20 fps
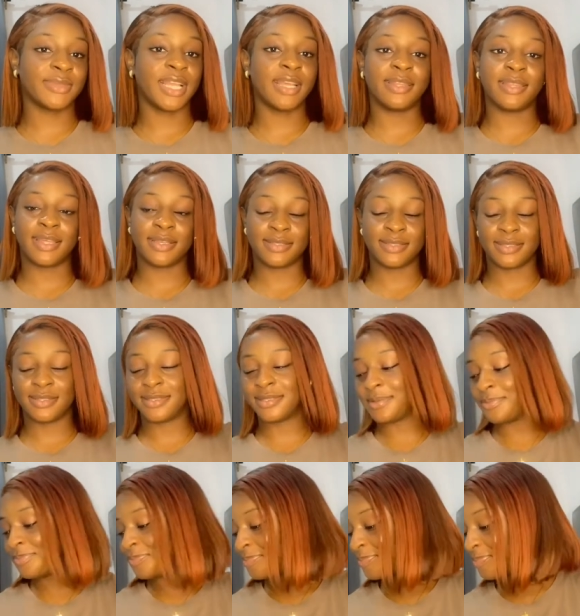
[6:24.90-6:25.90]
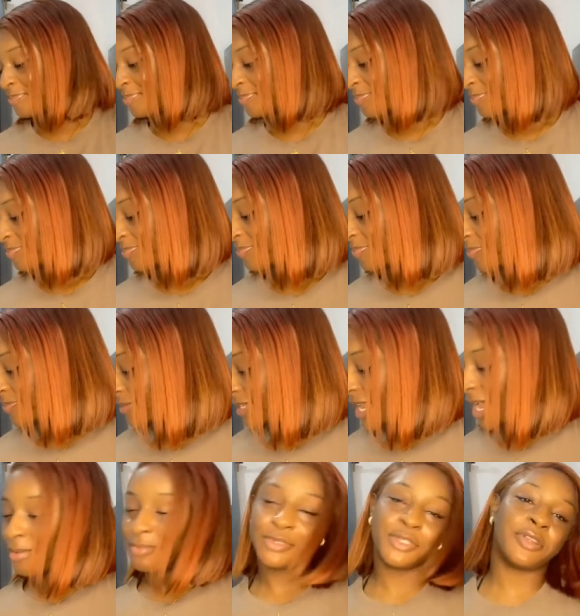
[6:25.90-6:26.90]
That's it.
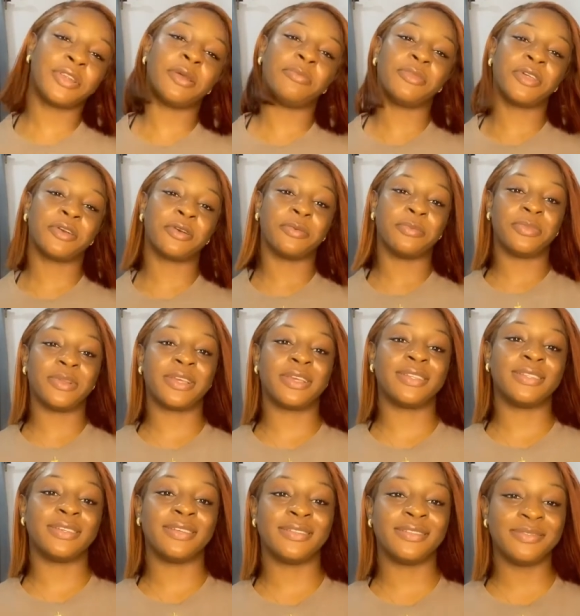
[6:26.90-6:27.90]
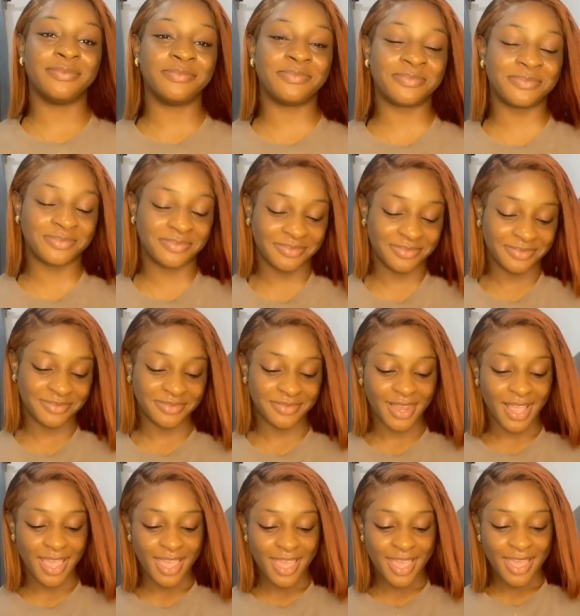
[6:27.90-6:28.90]
I'm sorry I'm that complicated.
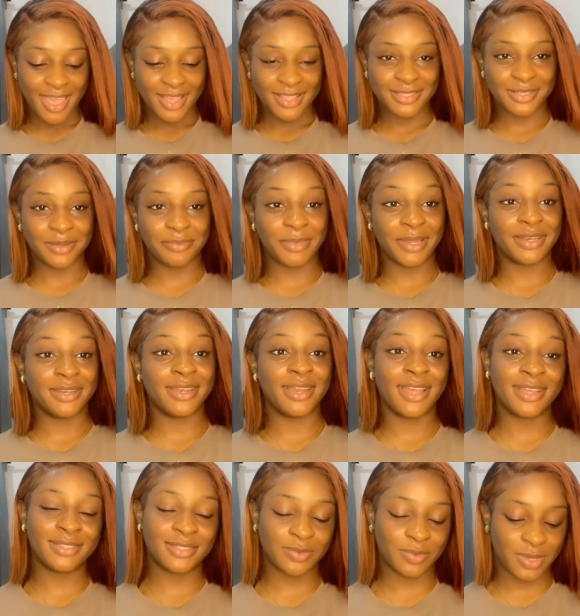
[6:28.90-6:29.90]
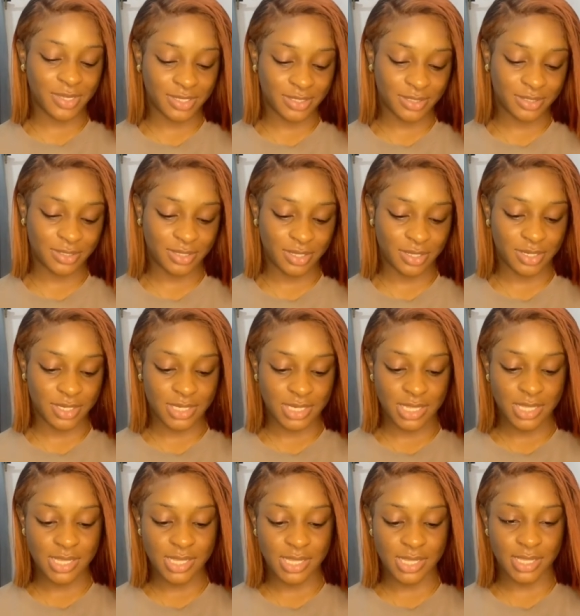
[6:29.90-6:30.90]
So my next question
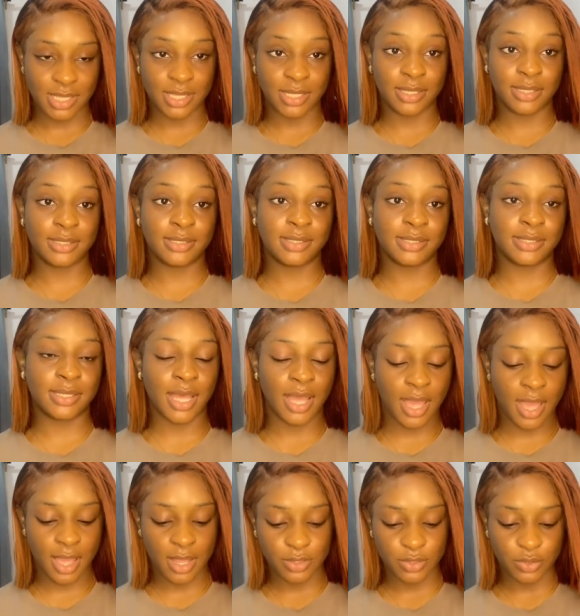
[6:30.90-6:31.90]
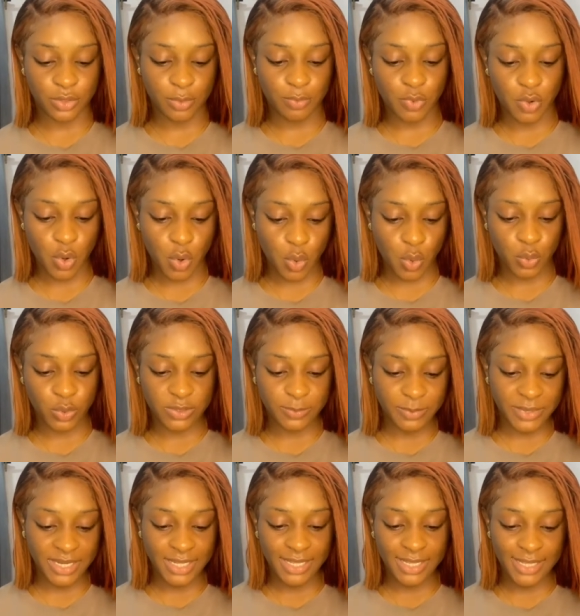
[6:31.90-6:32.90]
is, drum rolls
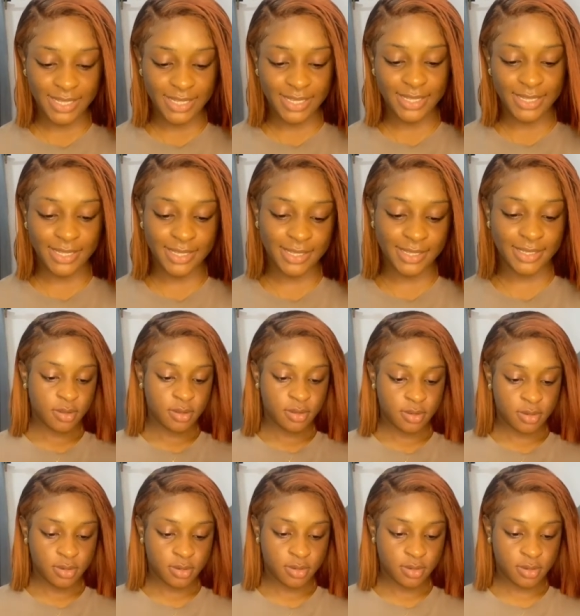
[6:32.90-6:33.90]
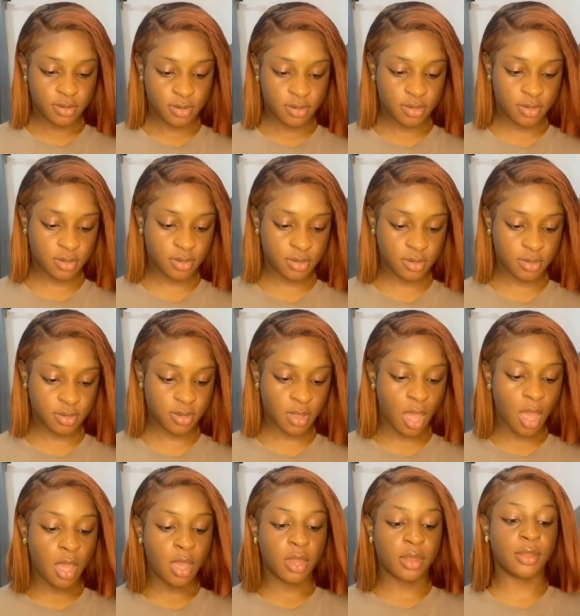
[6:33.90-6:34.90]
please.
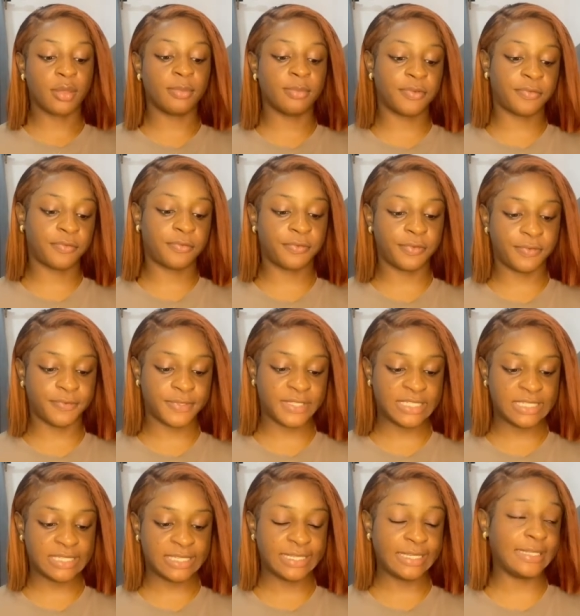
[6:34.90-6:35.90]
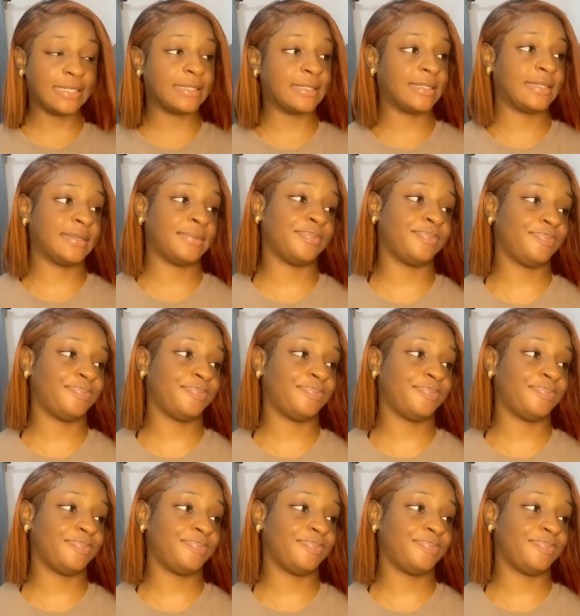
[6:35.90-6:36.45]
Number 15.